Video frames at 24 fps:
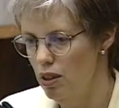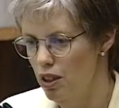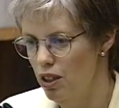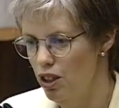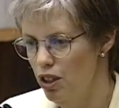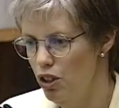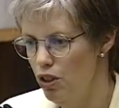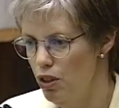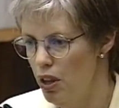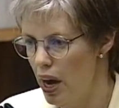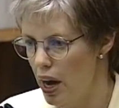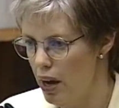
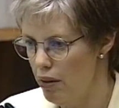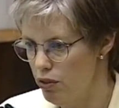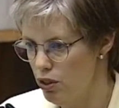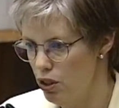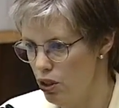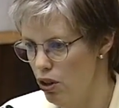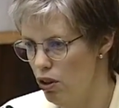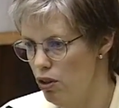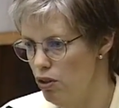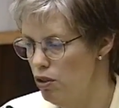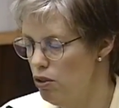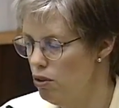you'd have to
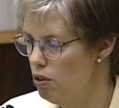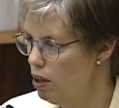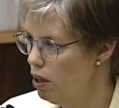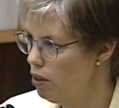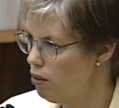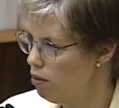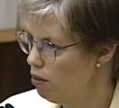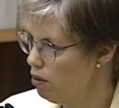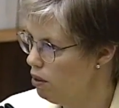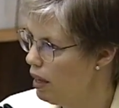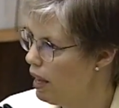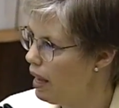go to
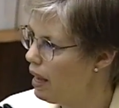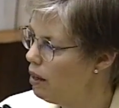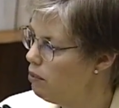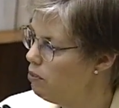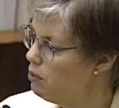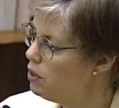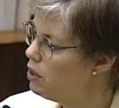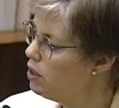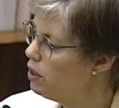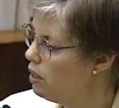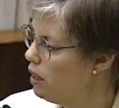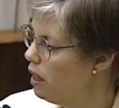another lab
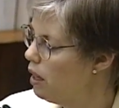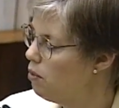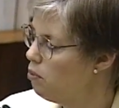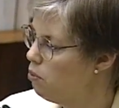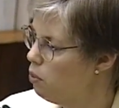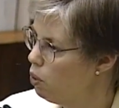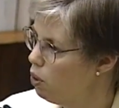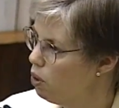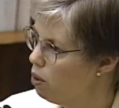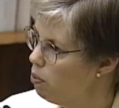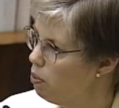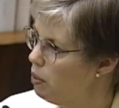to get
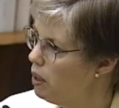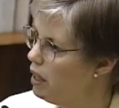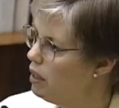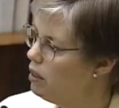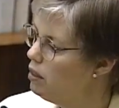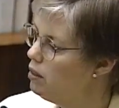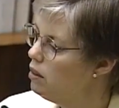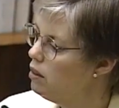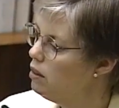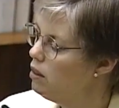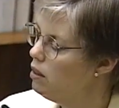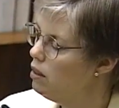more. But
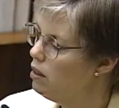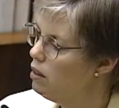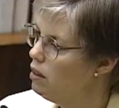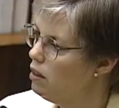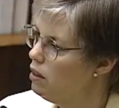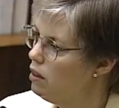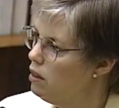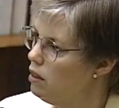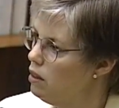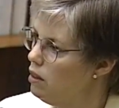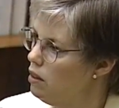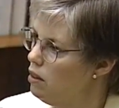
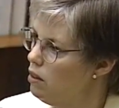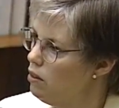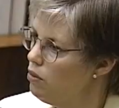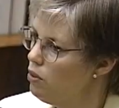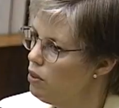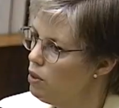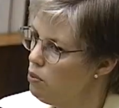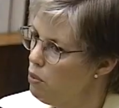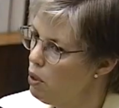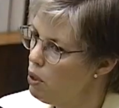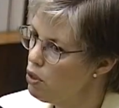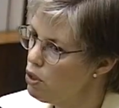for
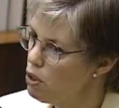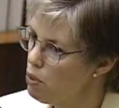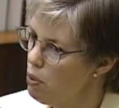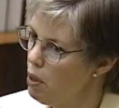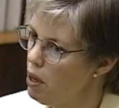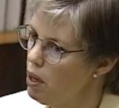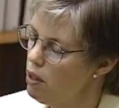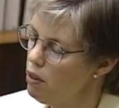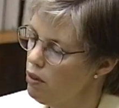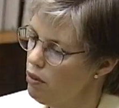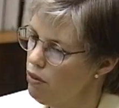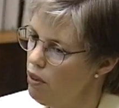the most
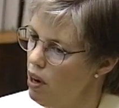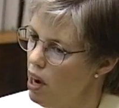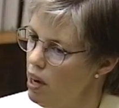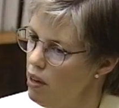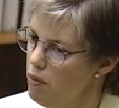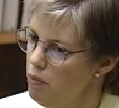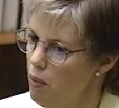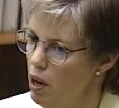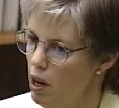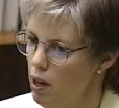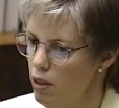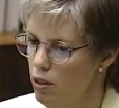part,
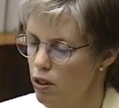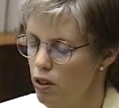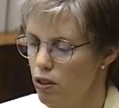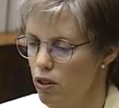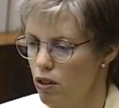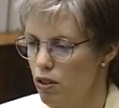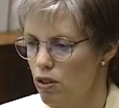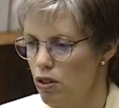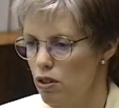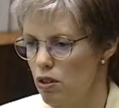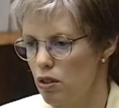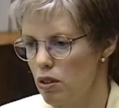5
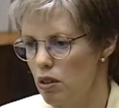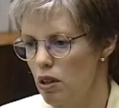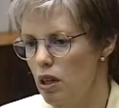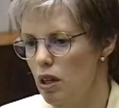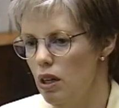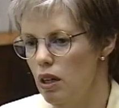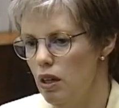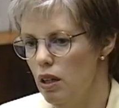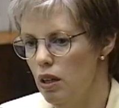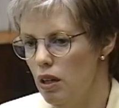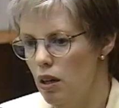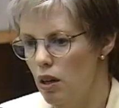markers,
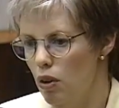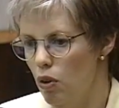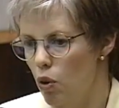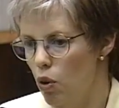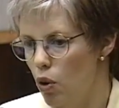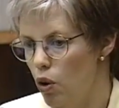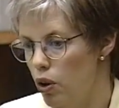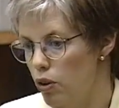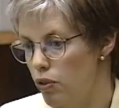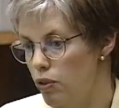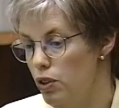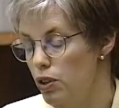
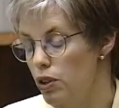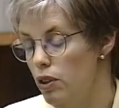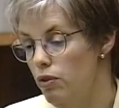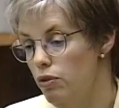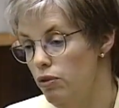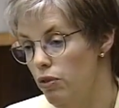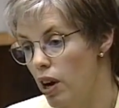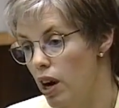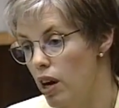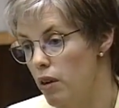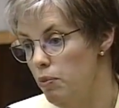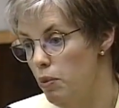or if you did
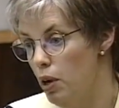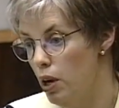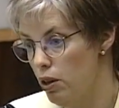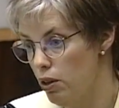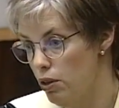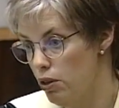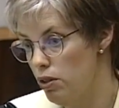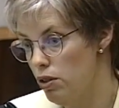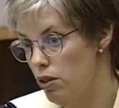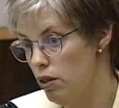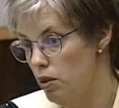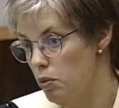5
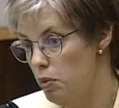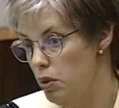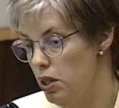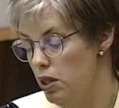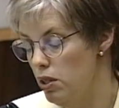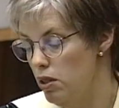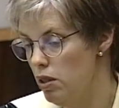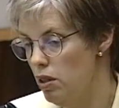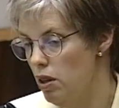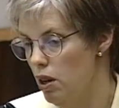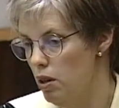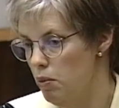markers in the
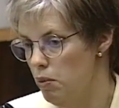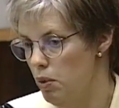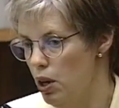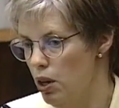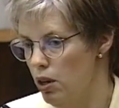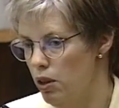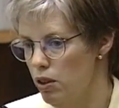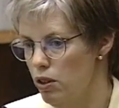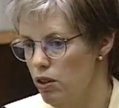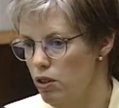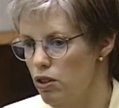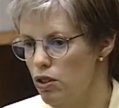PCR
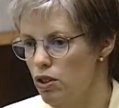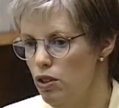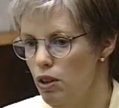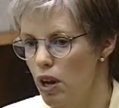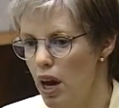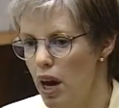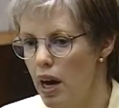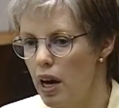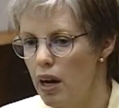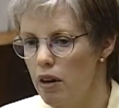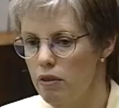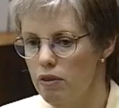markers, you
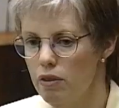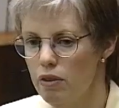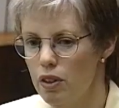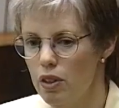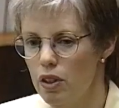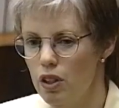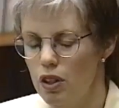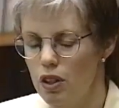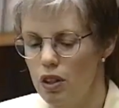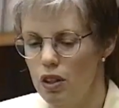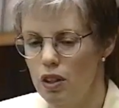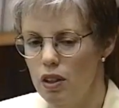have
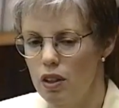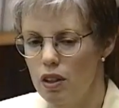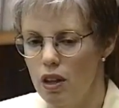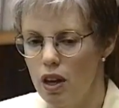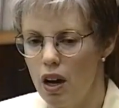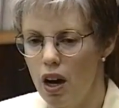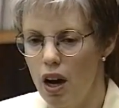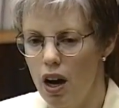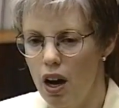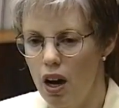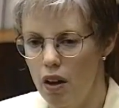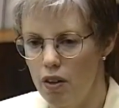
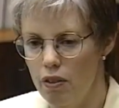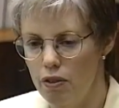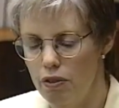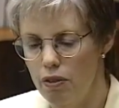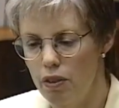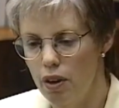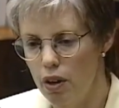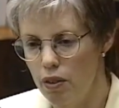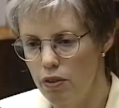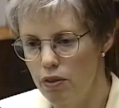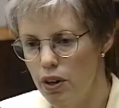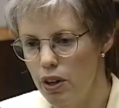
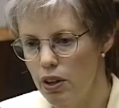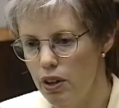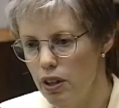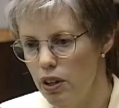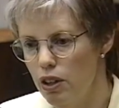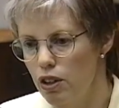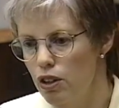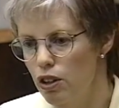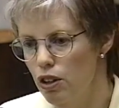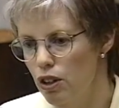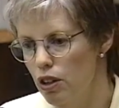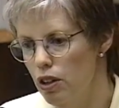a very
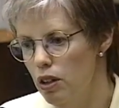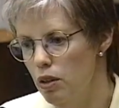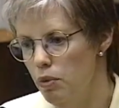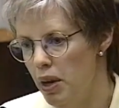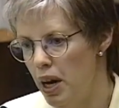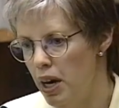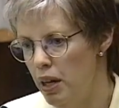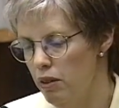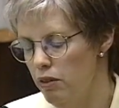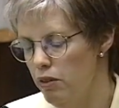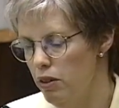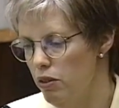good
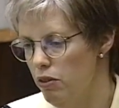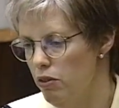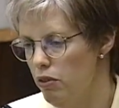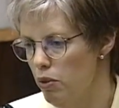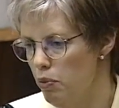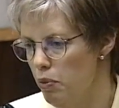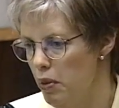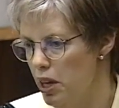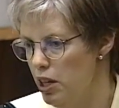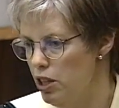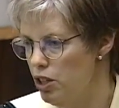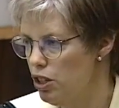amount of
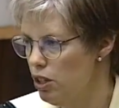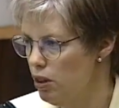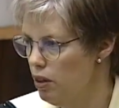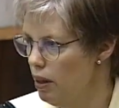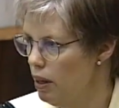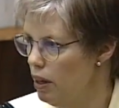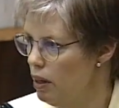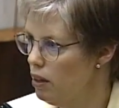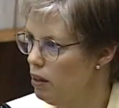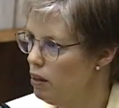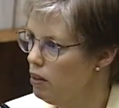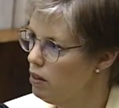information
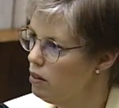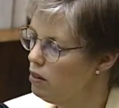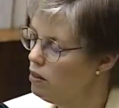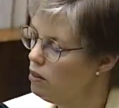there.